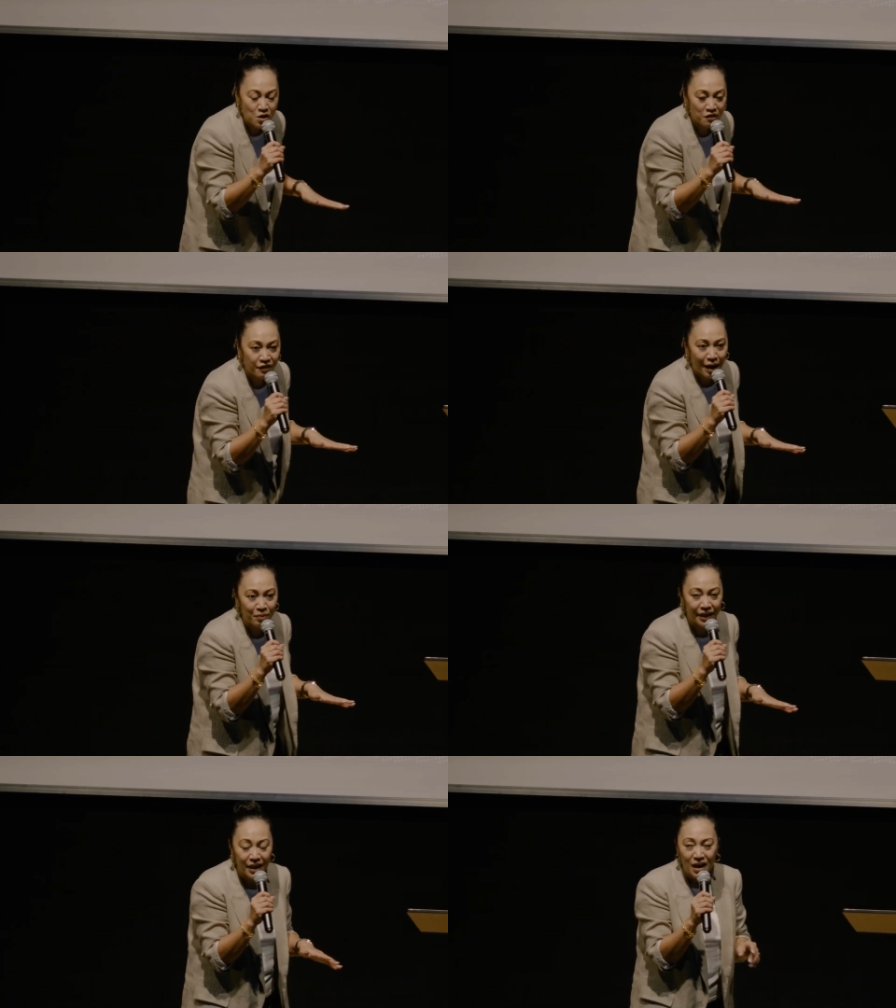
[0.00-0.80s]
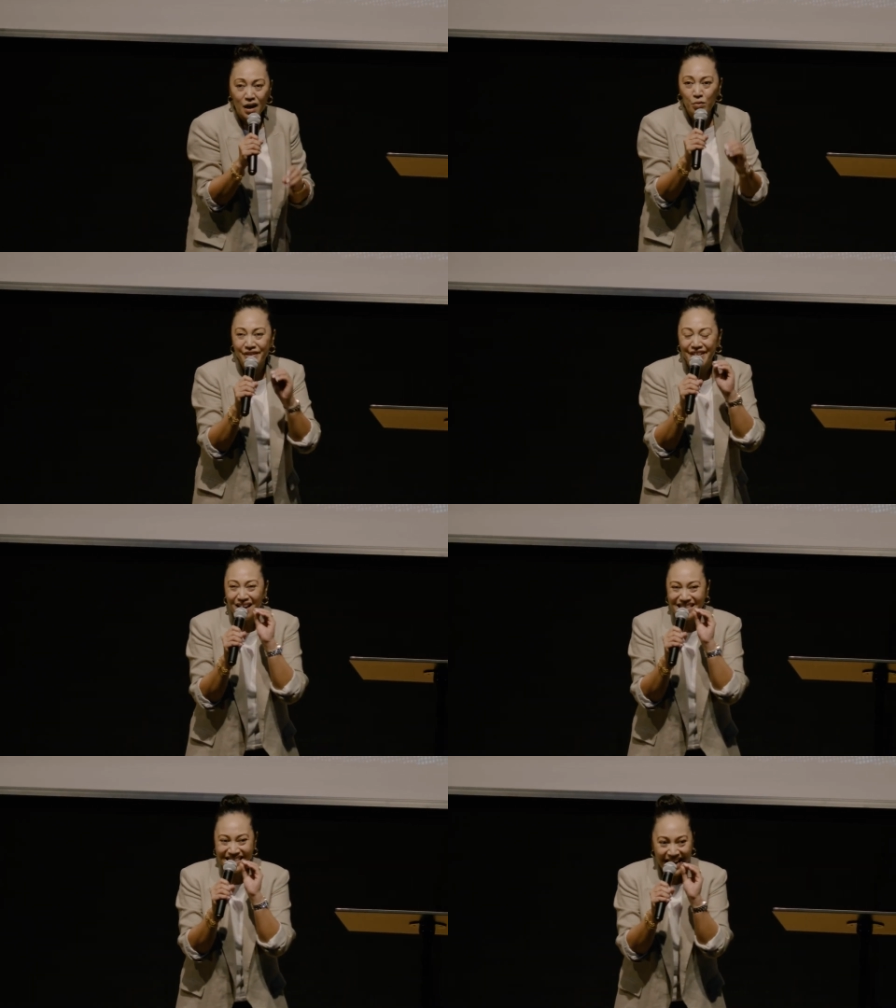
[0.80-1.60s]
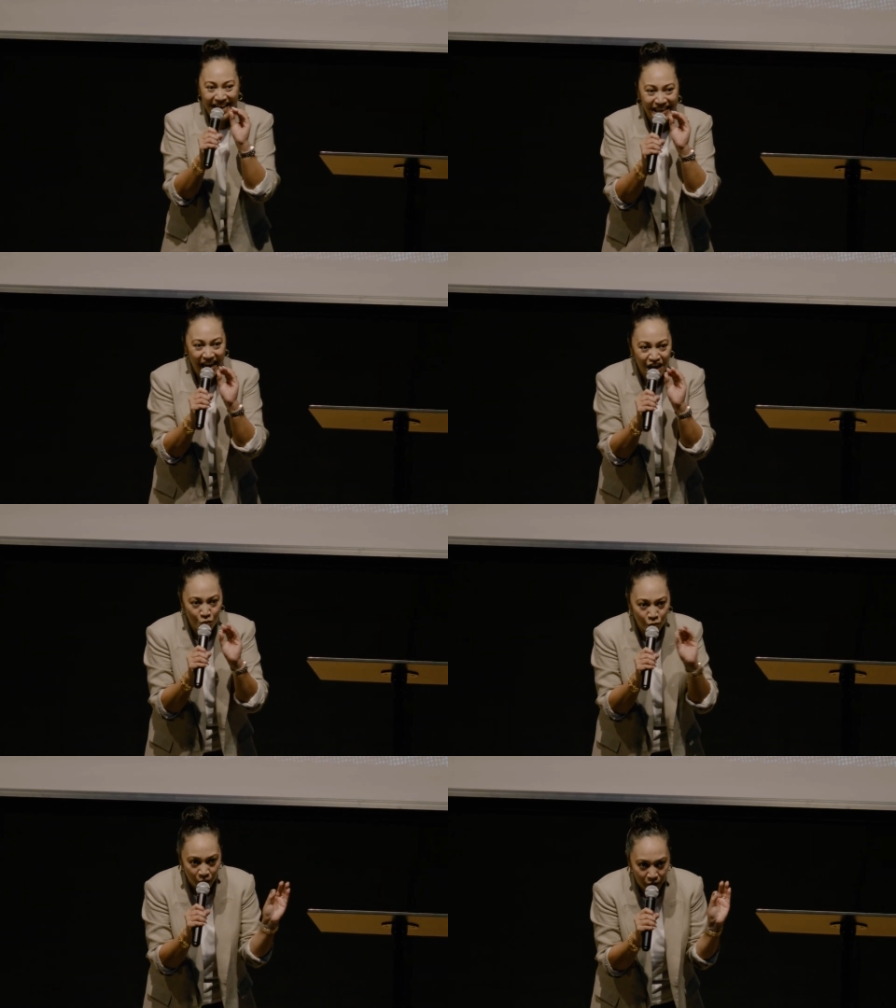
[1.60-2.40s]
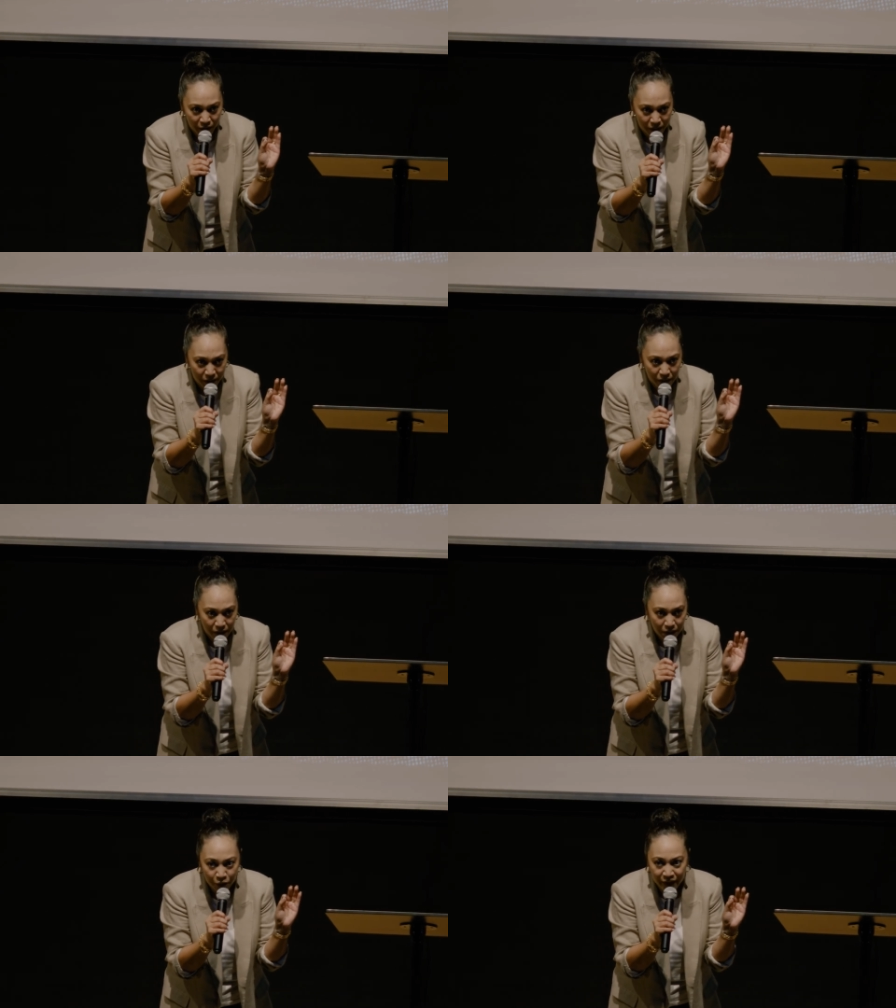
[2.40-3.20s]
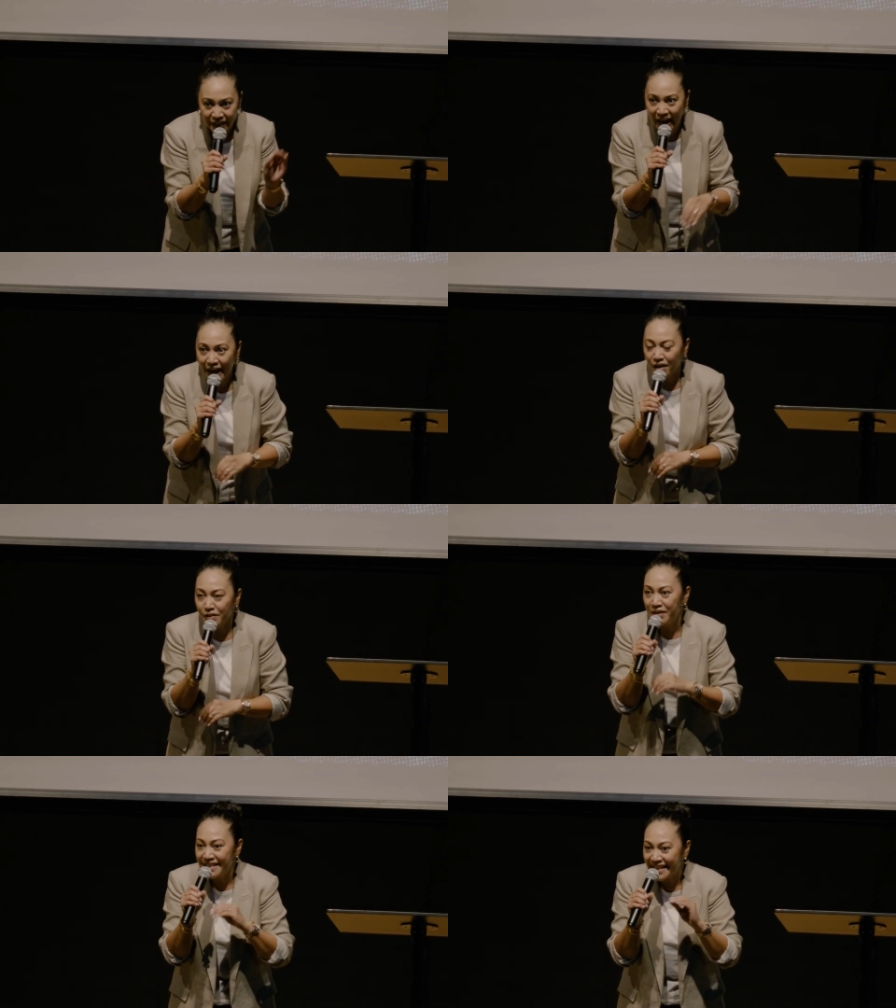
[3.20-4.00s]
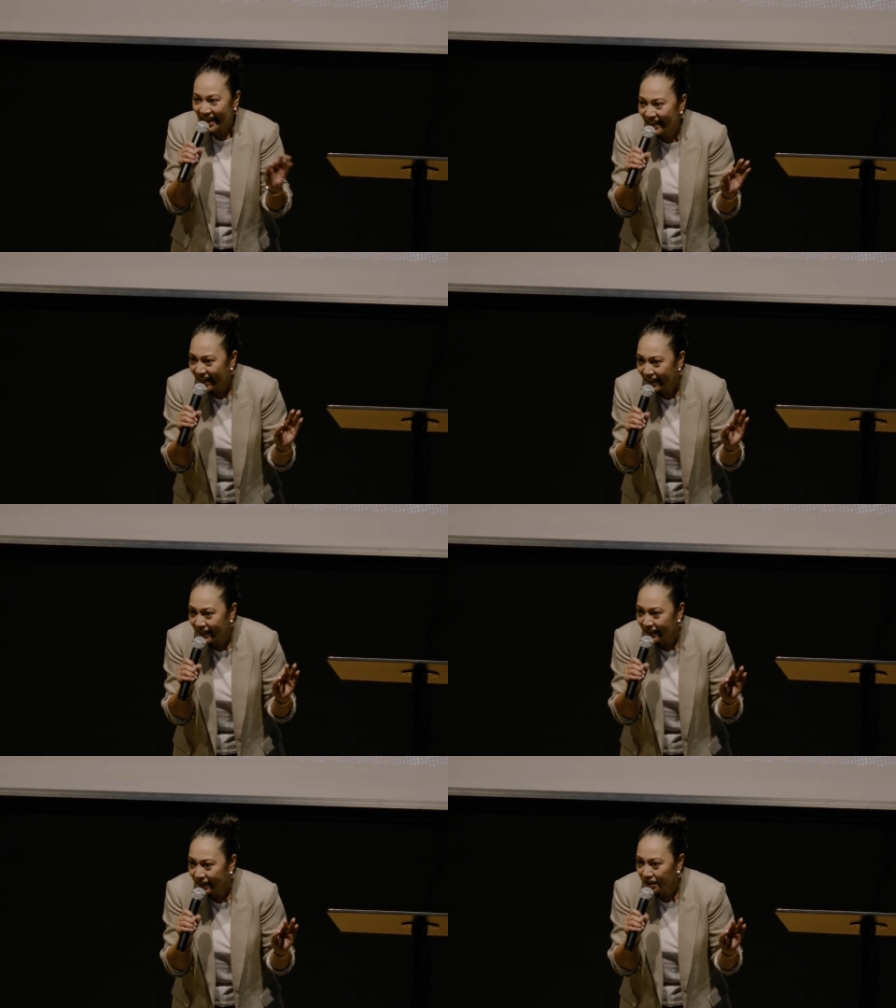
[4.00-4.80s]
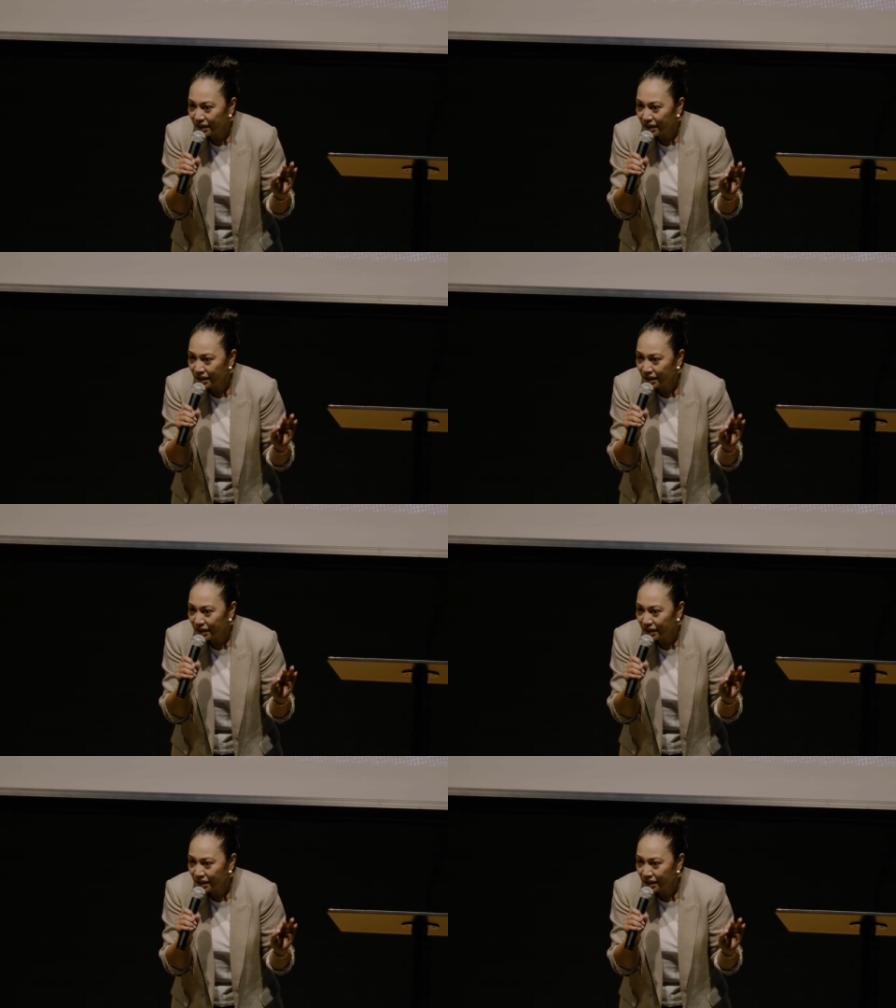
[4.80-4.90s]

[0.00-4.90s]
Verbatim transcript: your family without saying a word, without retaliating.